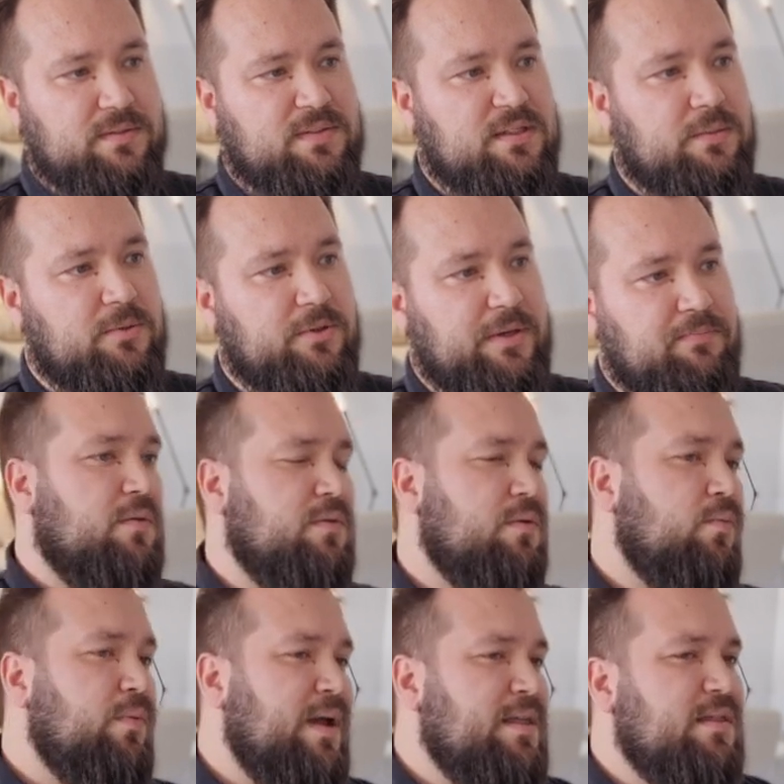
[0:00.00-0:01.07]
summary. The
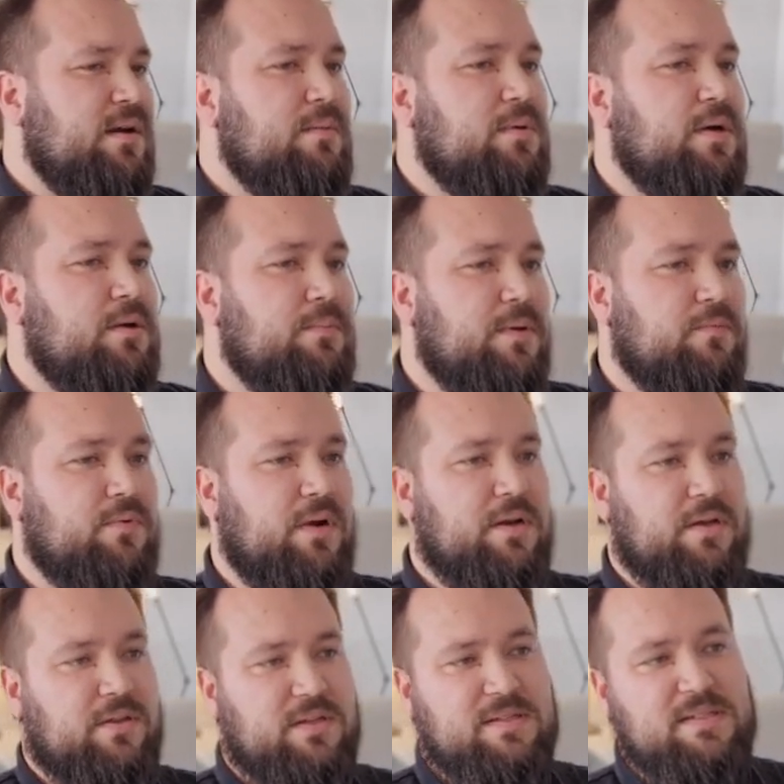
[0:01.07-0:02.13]
way that I'm going to be
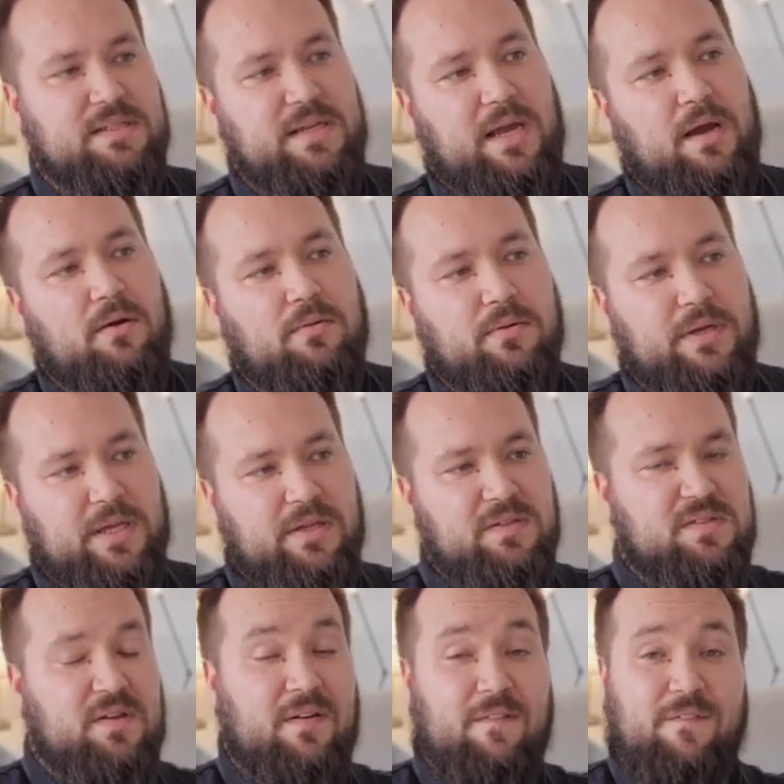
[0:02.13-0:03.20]
running this now
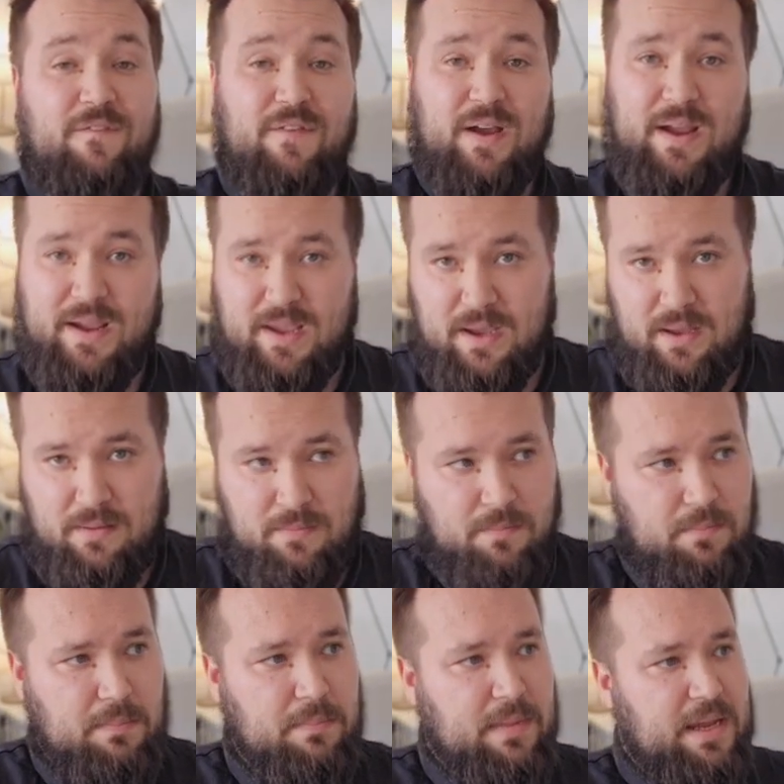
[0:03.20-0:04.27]
is via
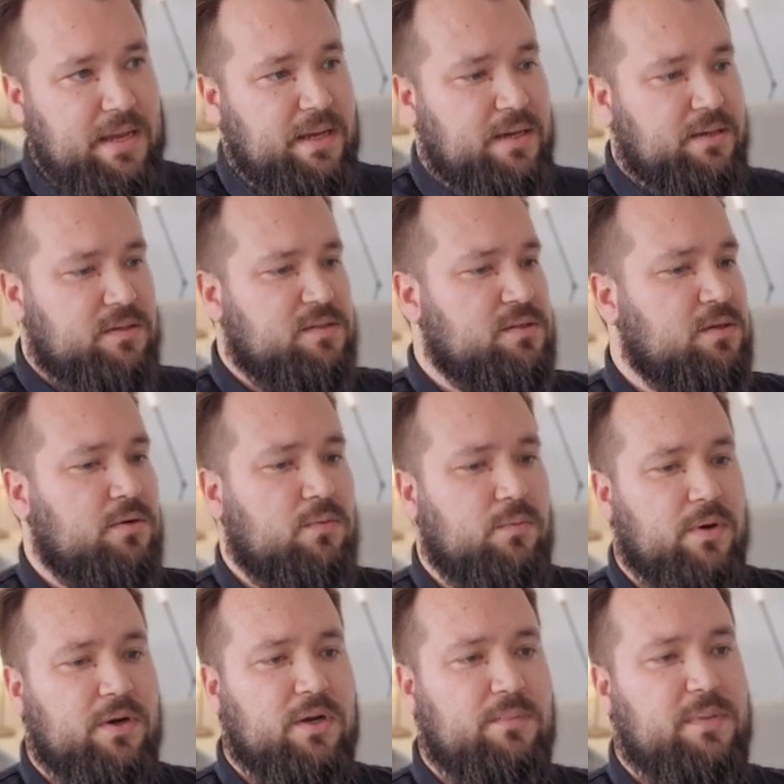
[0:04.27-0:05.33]
Make. So we're
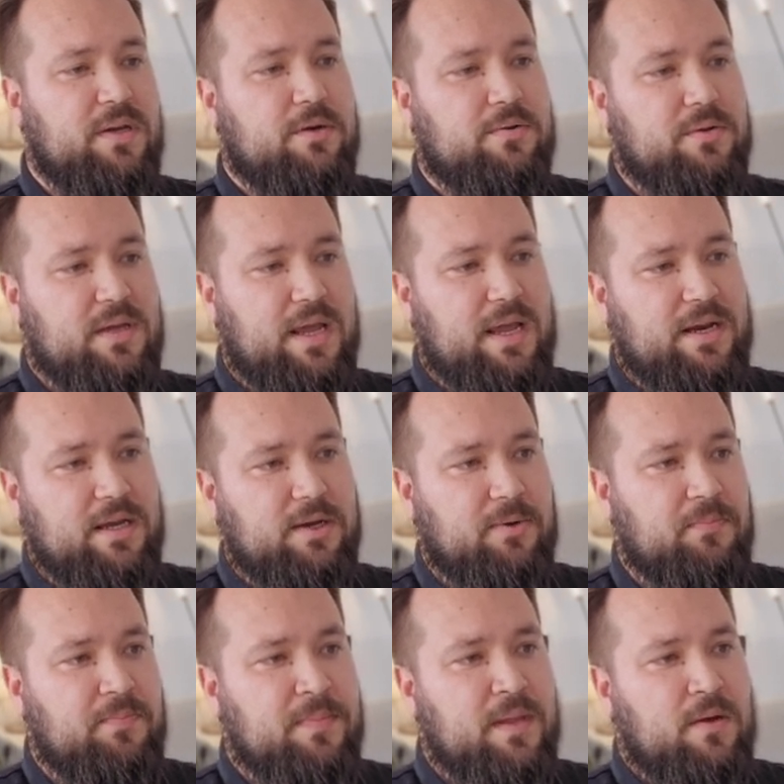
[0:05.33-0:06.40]
going to be creating,
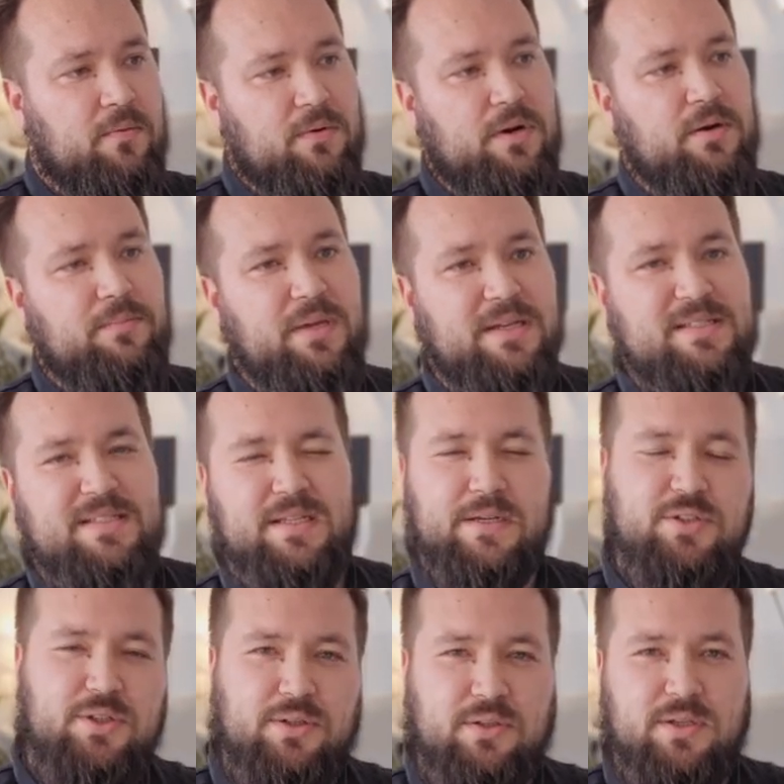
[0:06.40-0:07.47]
we're going to be
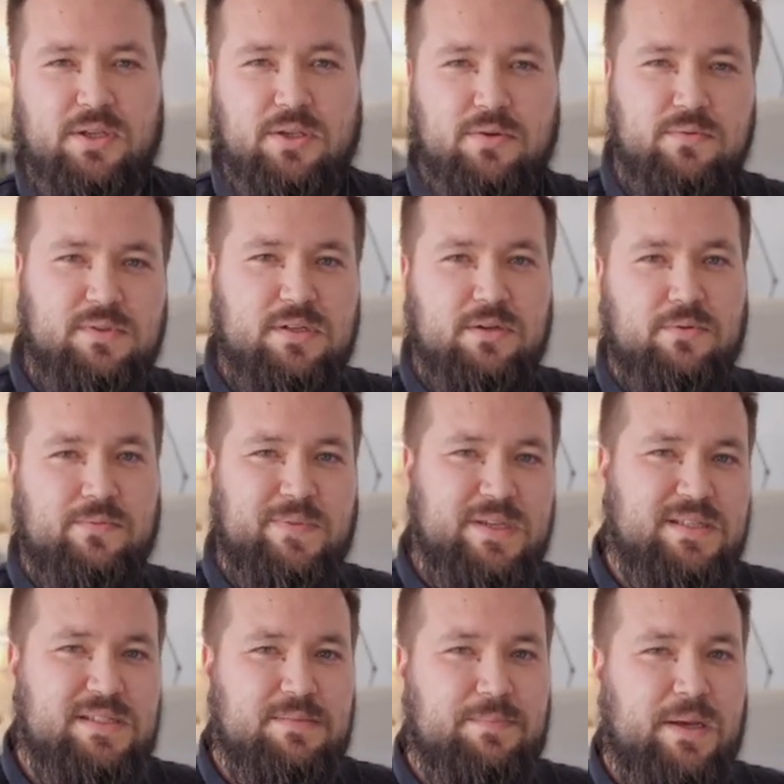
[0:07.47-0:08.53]
essentially using
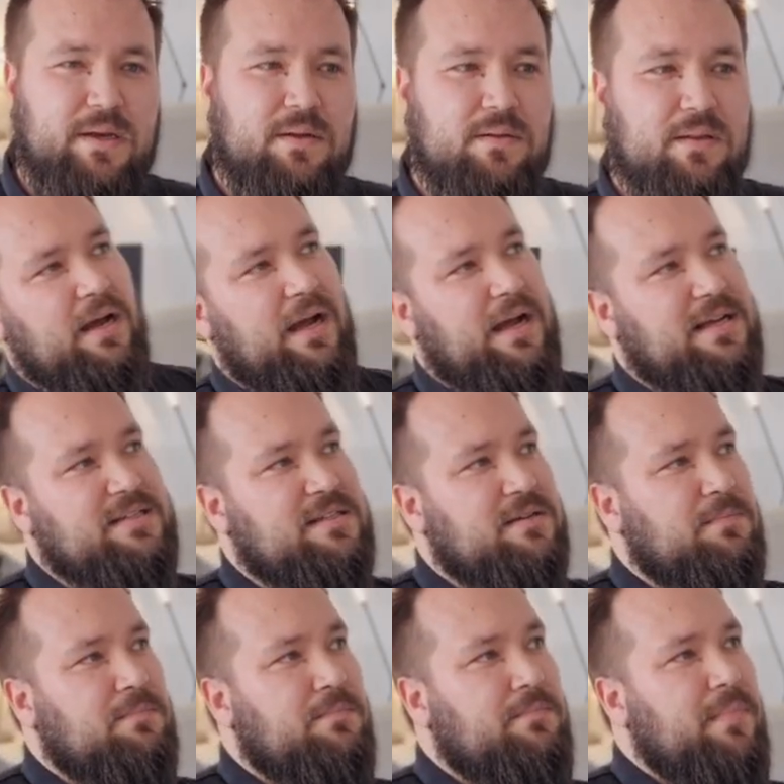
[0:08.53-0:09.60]
Respell as a
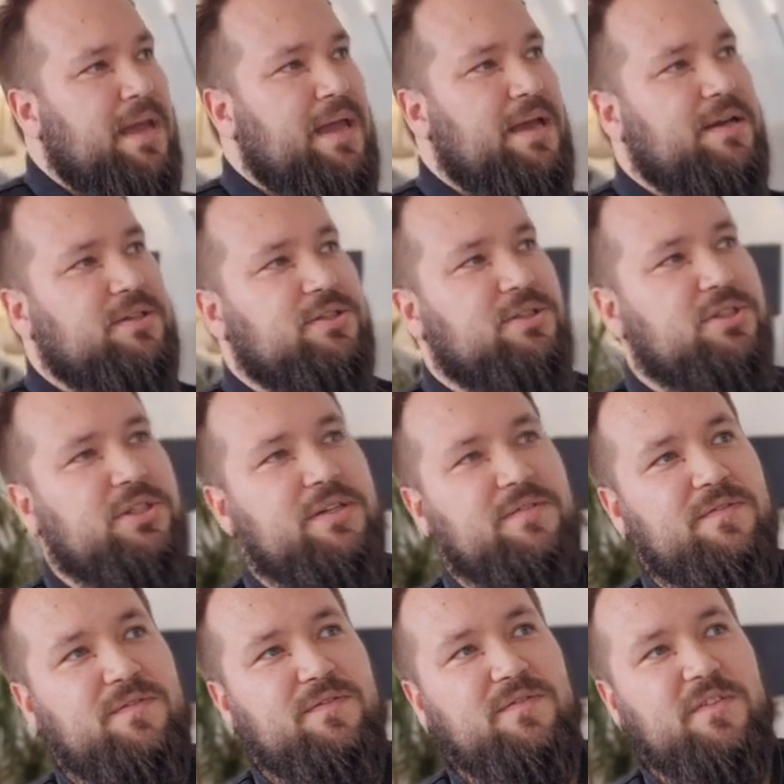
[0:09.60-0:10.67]

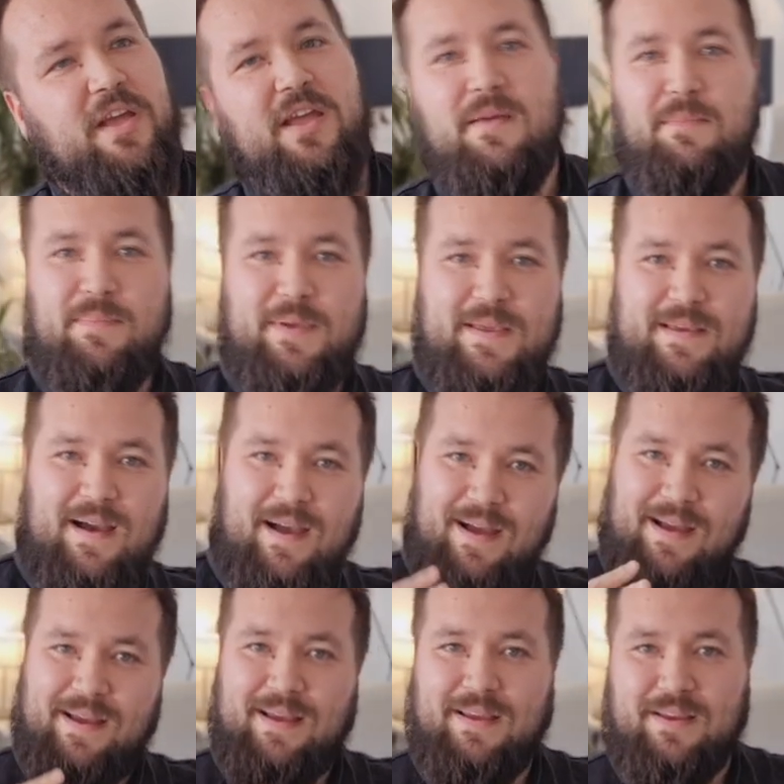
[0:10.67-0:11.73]
makeshift A P
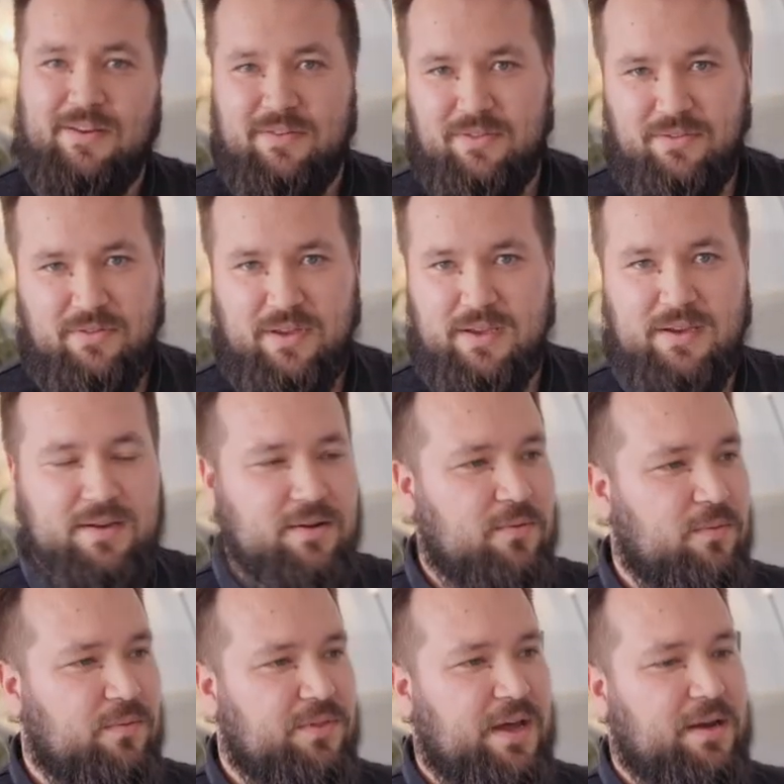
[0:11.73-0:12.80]
I thing
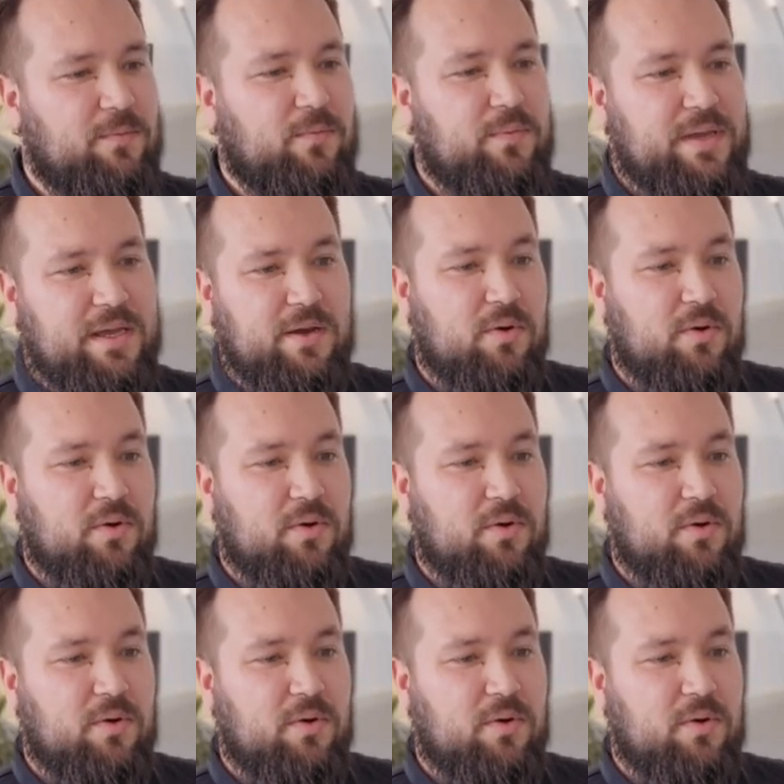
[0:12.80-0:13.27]
that we